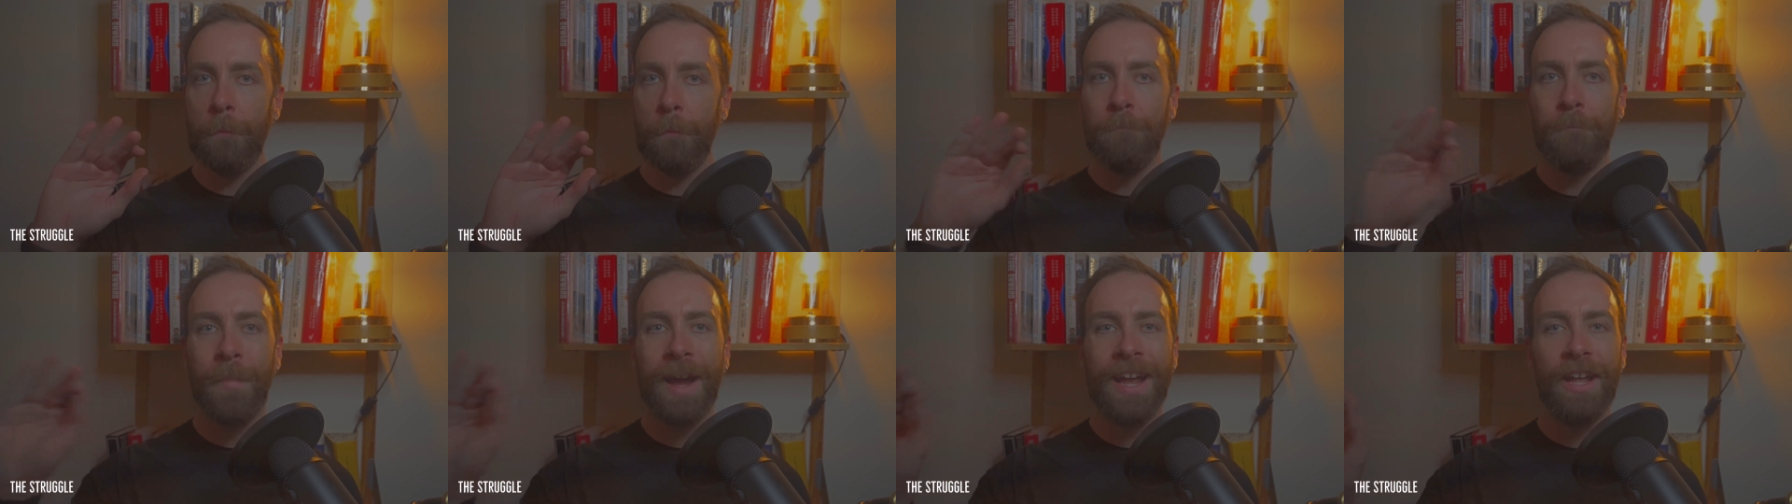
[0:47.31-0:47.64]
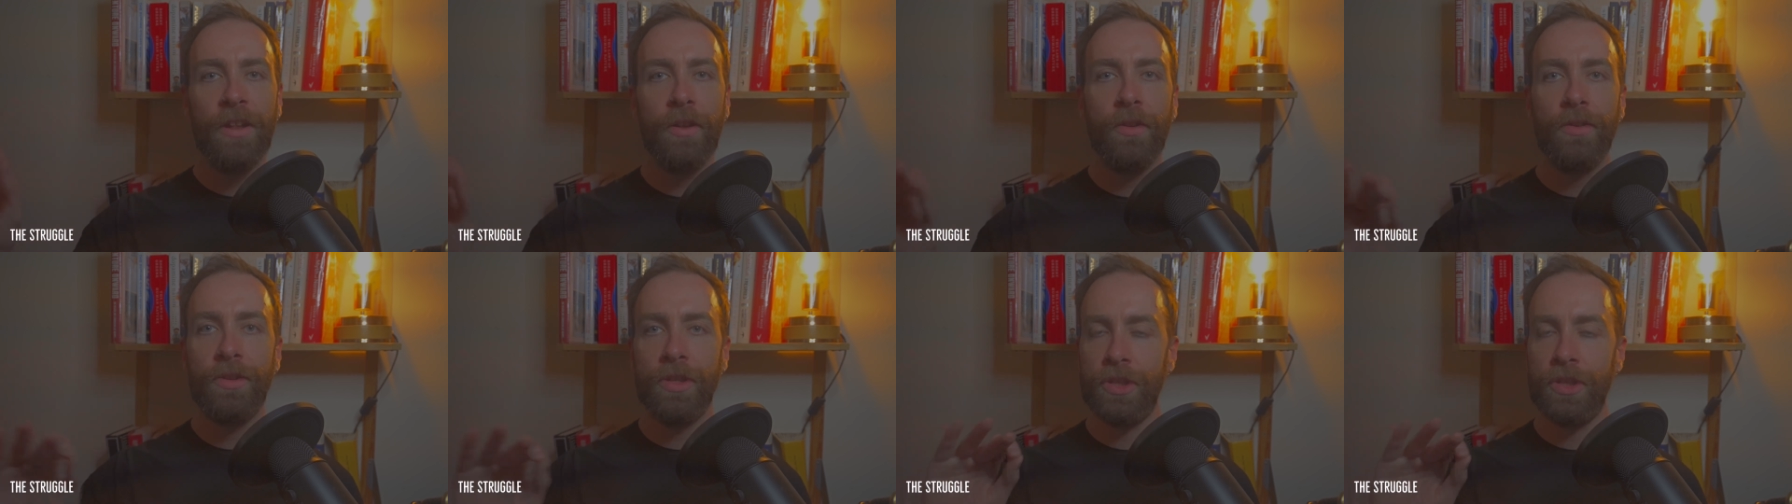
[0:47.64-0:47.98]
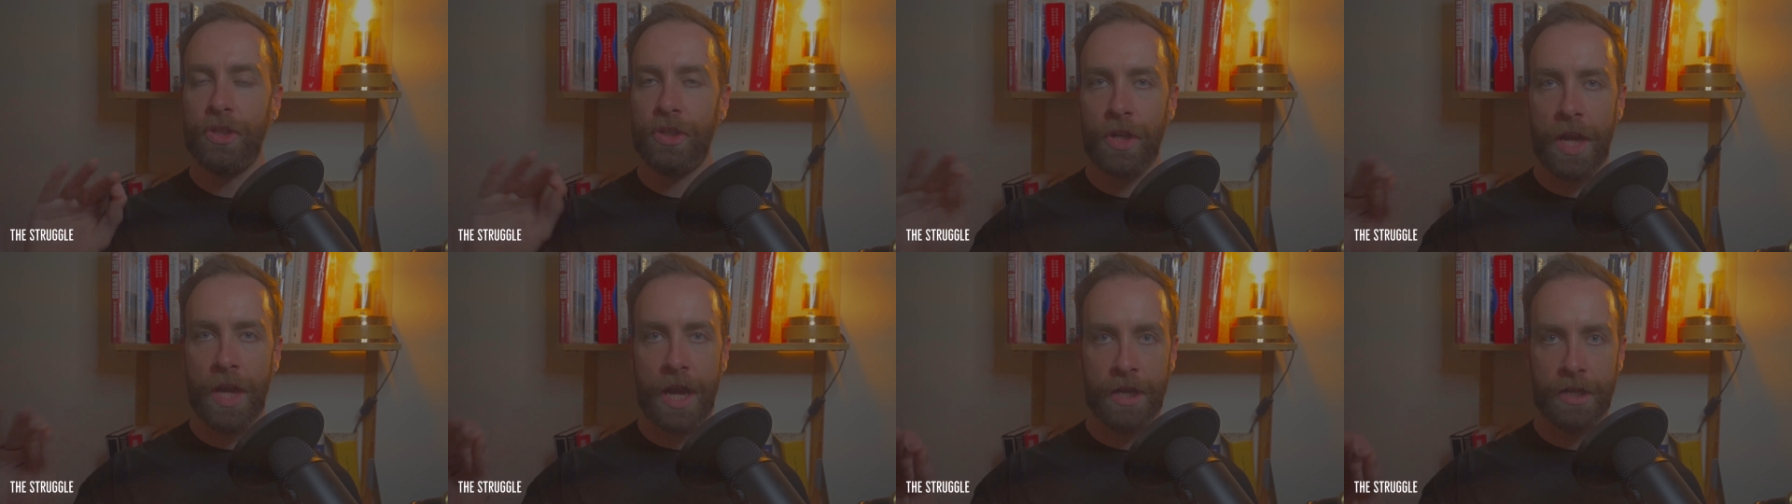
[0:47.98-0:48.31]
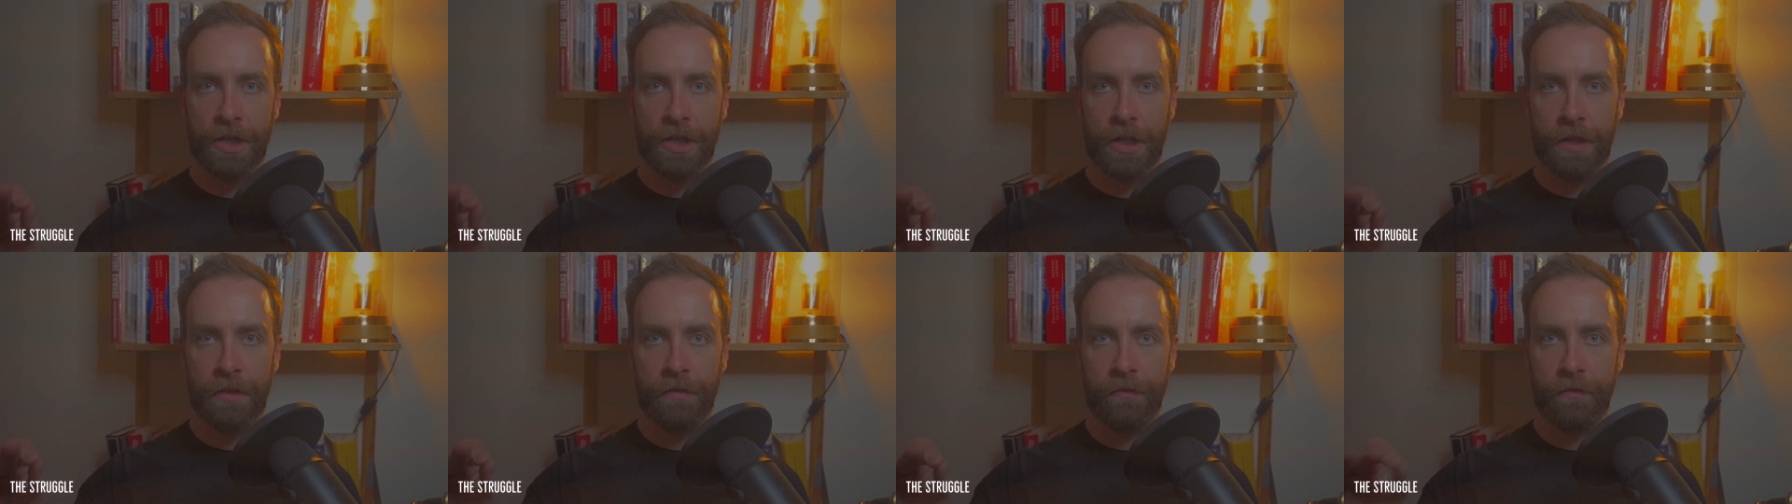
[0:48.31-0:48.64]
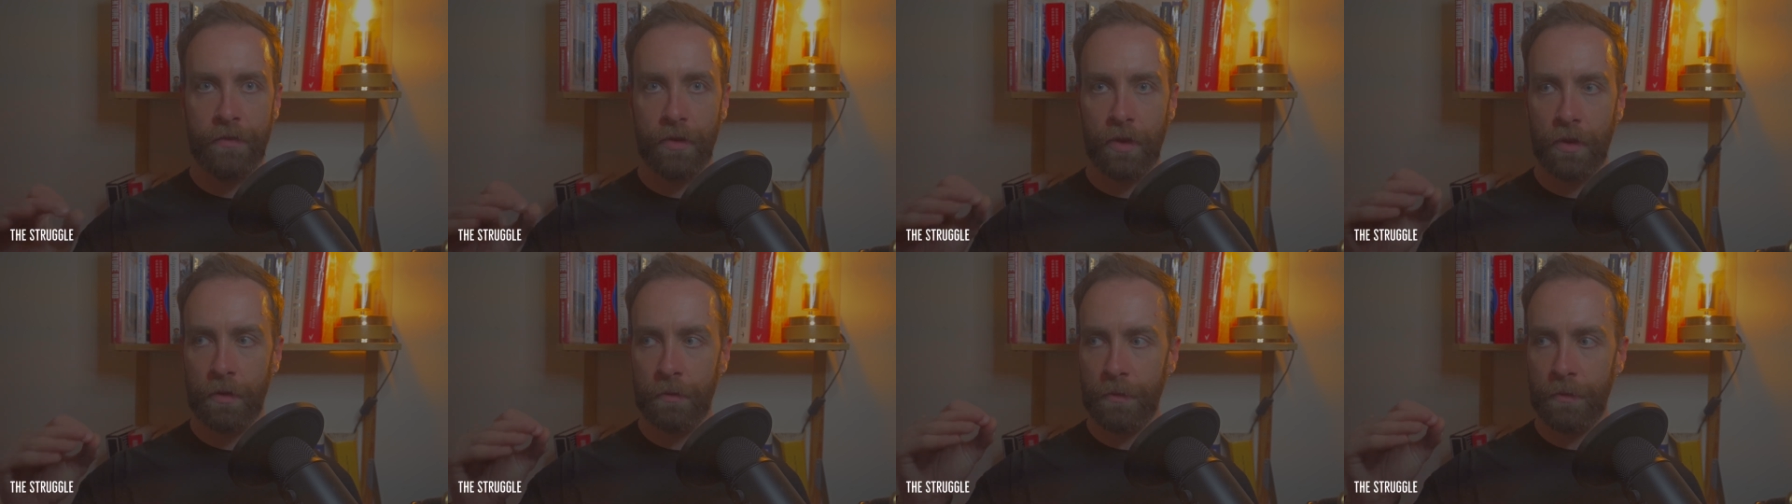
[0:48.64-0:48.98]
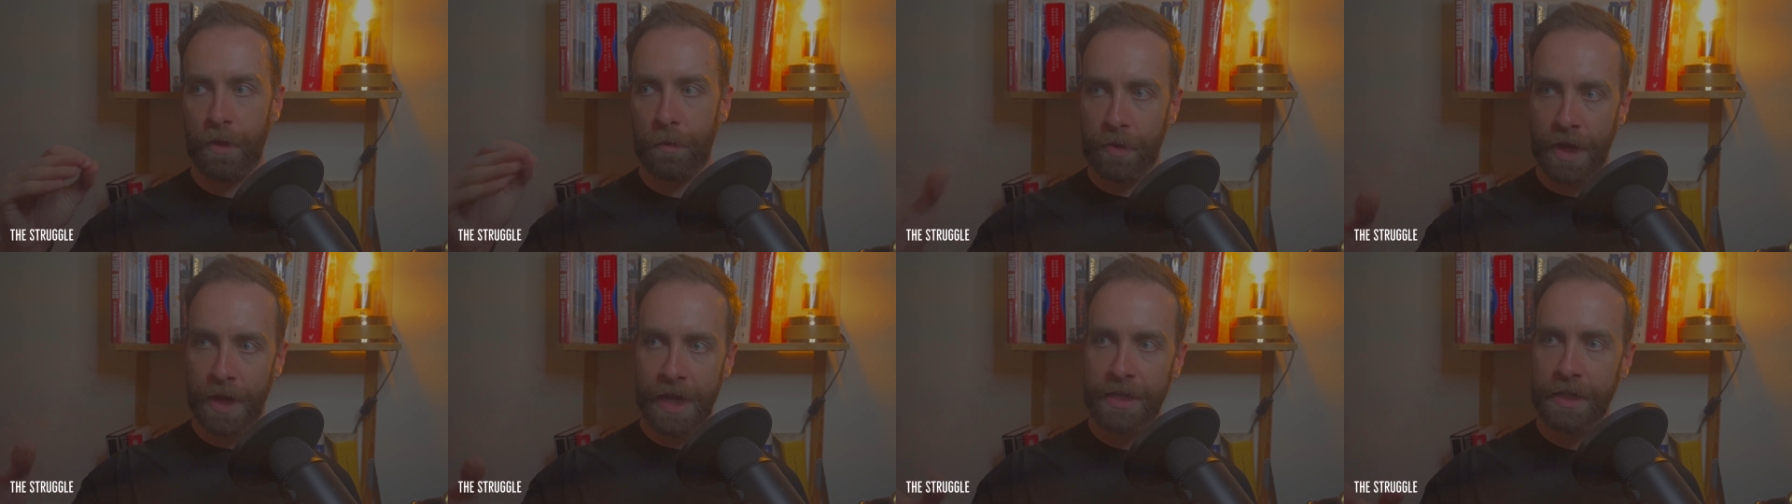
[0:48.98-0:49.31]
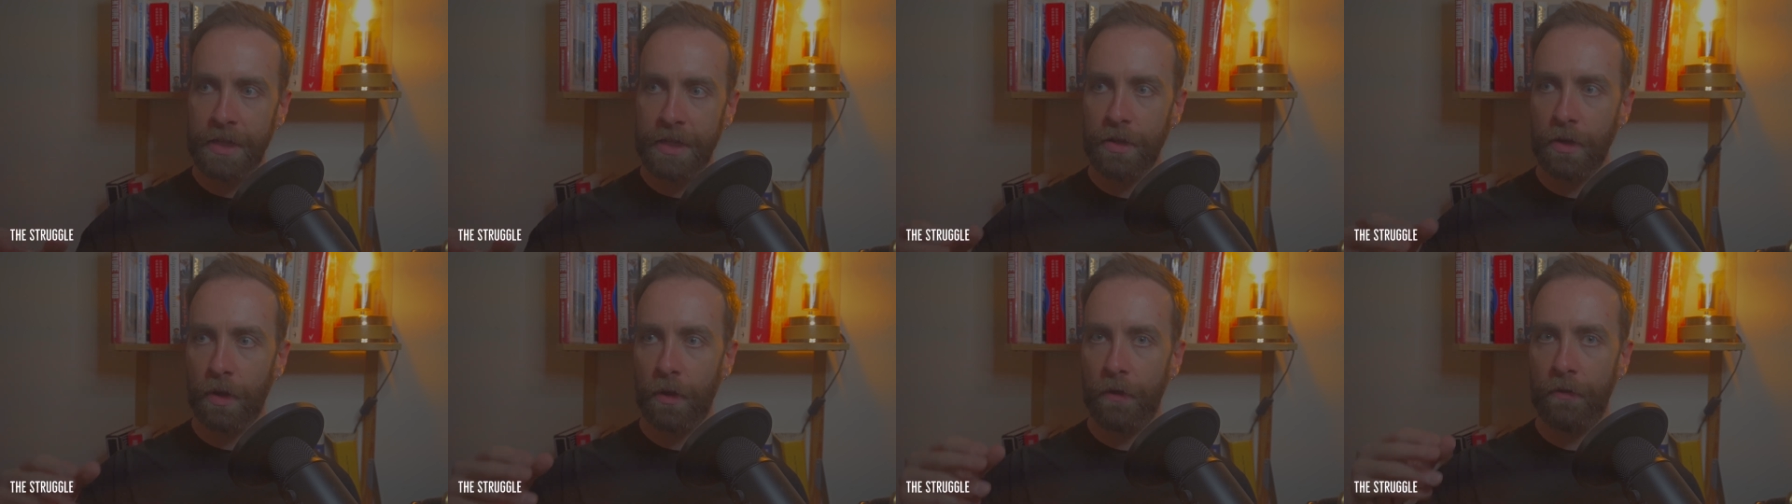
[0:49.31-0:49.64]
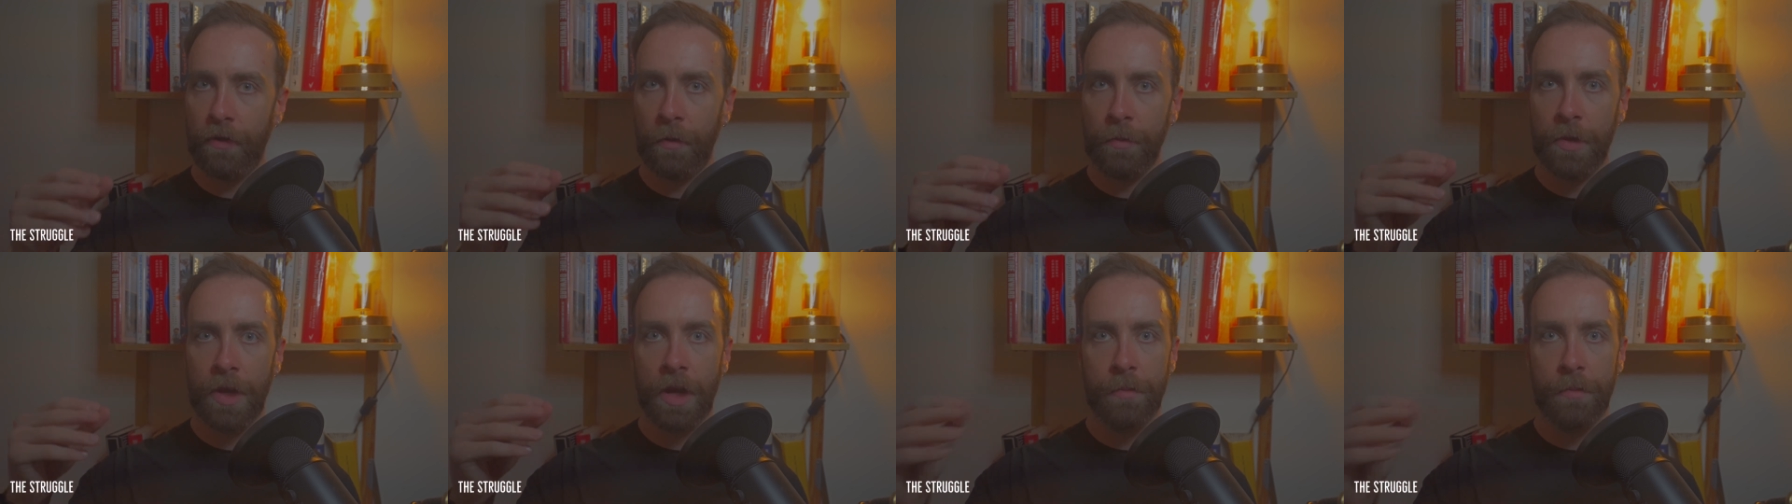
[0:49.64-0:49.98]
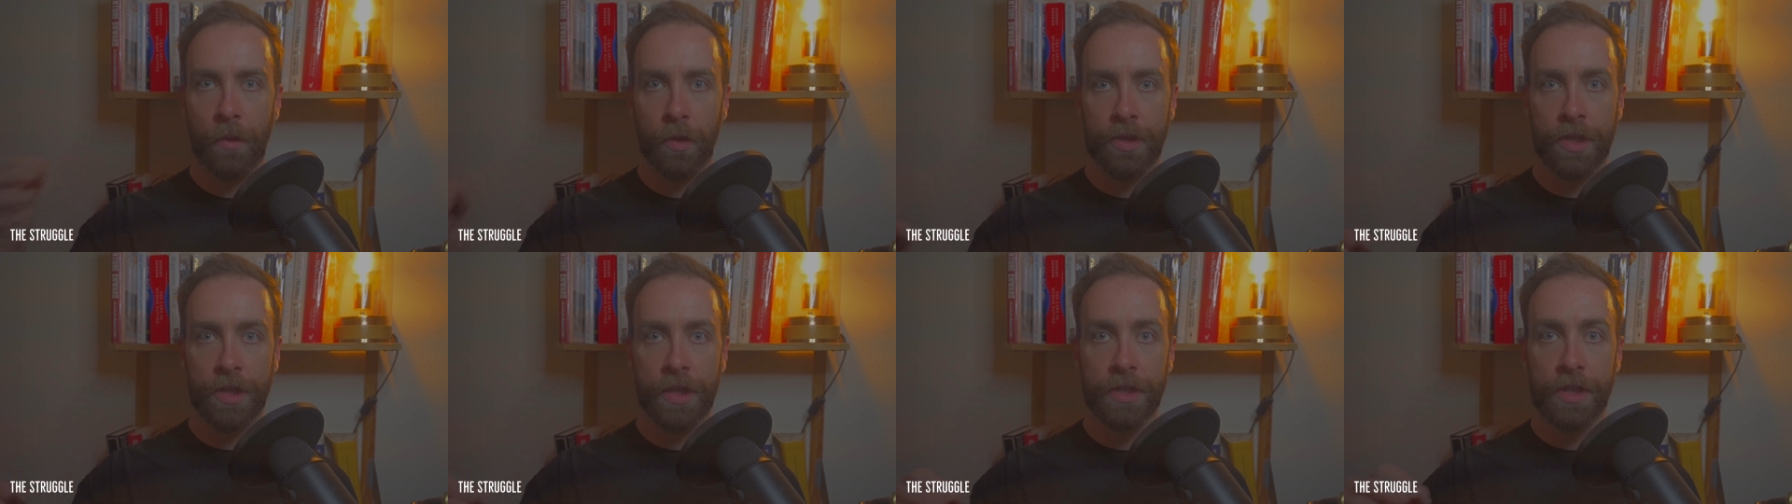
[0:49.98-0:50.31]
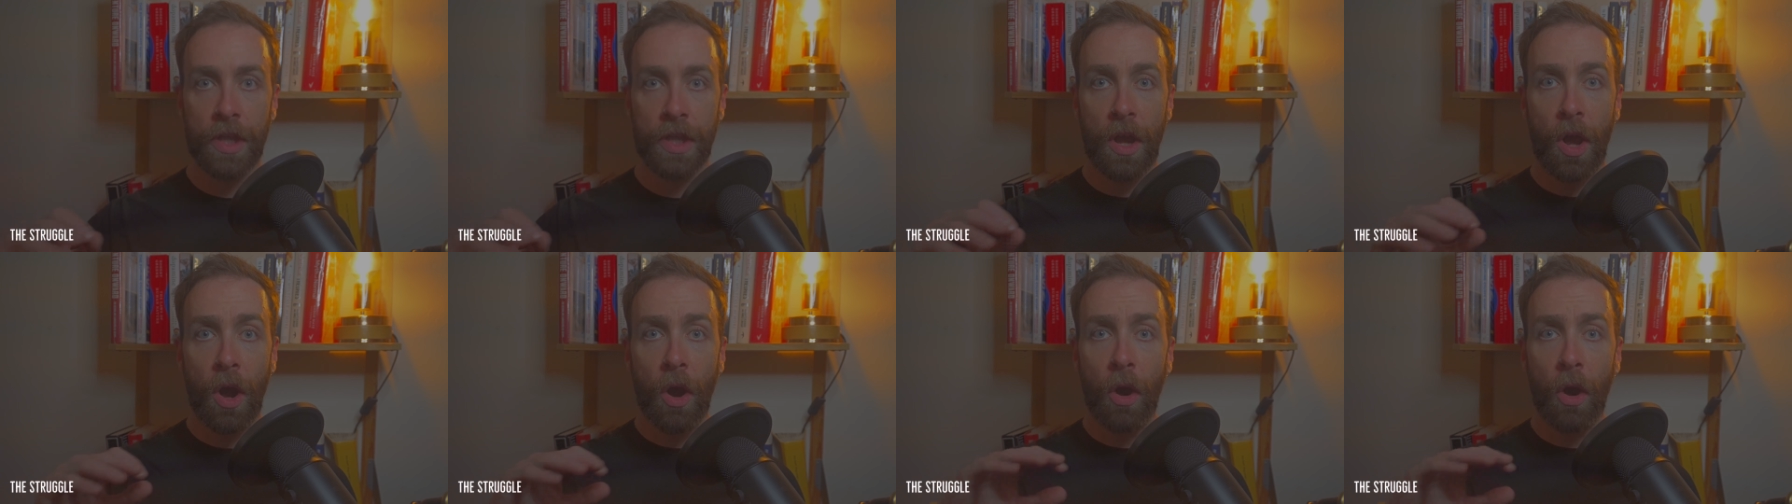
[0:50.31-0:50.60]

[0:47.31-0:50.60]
mild distraction from the present or from your emotions